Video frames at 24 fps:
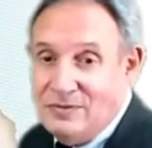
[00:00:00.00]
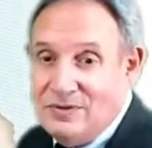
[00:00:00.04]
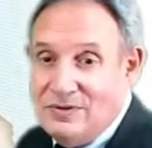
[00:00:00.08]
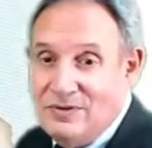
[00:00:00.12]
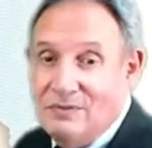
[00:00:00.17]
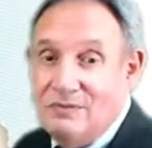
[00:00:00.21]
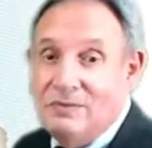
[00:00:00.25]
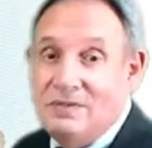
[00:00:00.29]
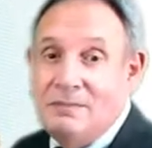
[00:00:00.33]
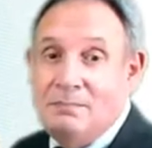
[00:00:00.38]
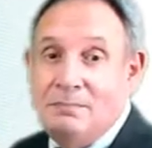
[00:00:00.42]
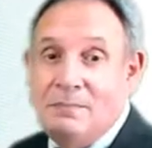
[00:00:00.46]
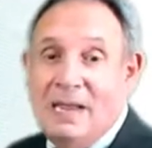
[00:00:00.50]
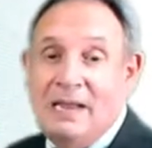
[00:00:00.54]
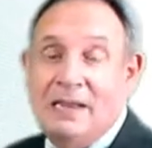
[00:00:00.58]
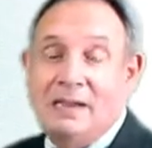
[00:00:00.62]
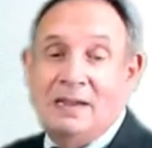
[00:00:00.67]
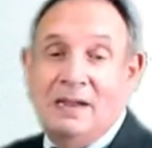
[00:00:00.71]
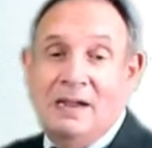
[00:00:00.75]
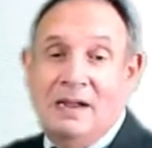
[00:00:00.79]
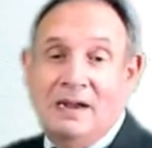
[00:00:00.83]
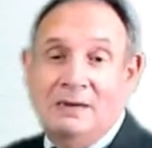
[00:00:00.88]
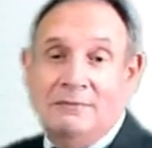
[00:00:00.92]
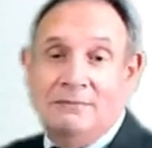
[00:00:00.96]
do the
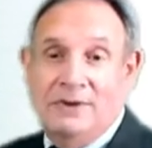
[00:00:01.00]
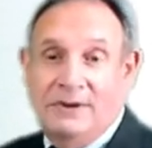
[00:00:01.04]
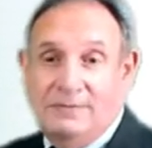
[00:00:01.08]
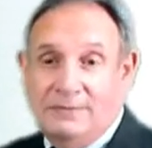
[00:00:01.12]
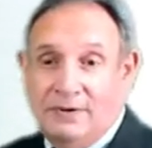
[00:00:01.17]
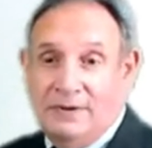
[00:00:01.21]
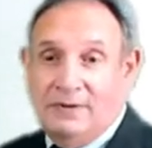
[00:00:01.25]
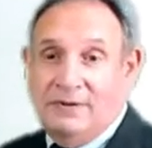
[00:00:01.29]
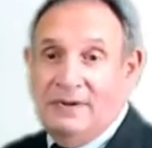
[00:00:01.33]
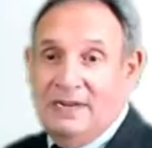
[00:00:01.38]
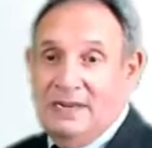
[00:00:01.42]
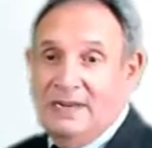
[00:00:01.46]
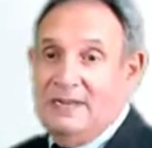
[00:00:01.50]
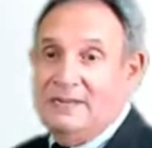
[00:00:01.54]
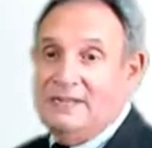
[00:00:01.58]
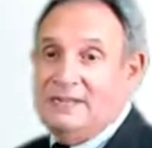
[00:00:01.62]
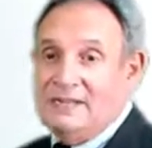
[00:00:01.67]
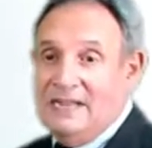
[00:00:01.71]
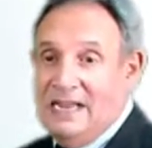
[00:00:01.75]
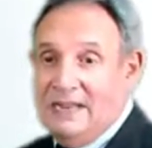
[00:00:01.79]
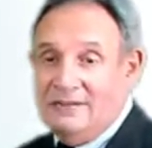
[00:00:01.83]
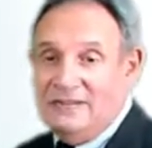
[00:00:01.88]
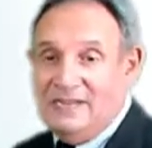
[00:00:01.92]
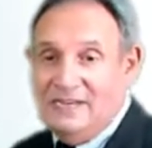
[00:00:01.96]
Mekong River in
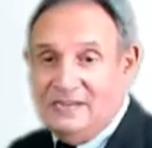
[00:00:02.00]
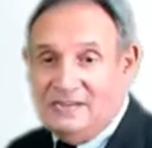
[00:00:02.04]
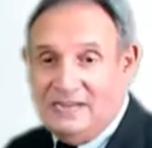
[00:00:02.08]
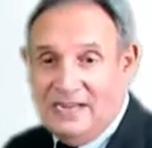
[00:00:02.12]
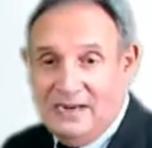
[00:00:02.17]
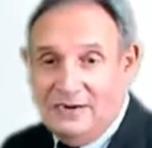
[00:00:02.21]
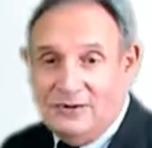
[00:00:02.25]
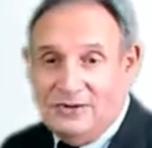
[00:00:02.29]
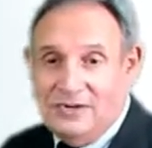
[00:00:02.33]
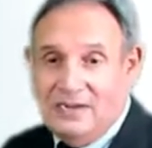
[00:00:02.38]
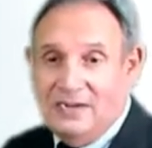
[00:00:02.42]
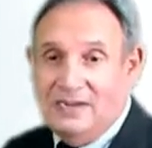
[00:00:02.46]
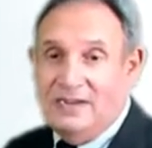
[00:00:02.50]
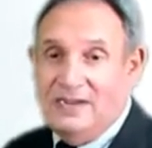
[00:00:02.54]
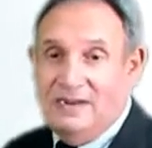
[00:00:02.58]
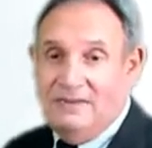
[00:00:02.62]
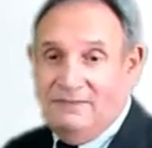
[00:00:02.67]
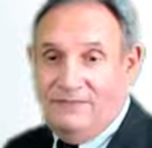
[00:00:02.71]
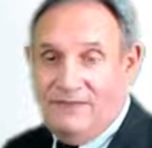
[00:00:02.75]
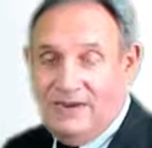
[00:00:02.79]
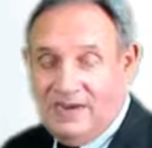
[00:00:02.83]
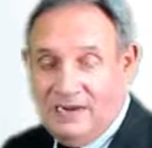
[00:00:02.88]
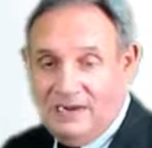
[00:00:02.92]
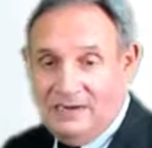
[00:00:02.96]
Southeast Asia
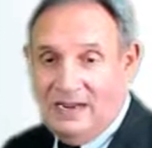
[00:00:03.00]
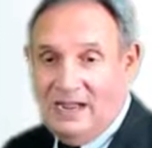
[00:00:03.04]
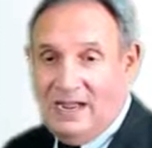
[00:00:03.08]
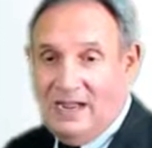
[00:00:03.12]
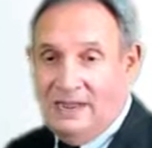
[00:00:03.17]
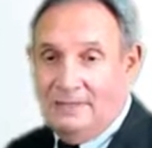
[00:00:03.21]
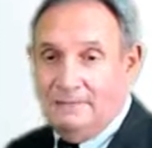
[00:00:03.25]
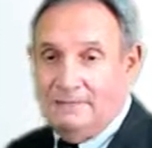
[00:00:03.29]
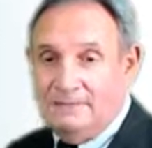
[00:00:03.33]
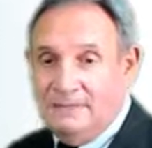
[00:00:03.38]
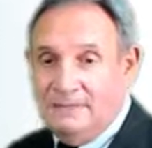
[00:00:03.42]
in Vietnam.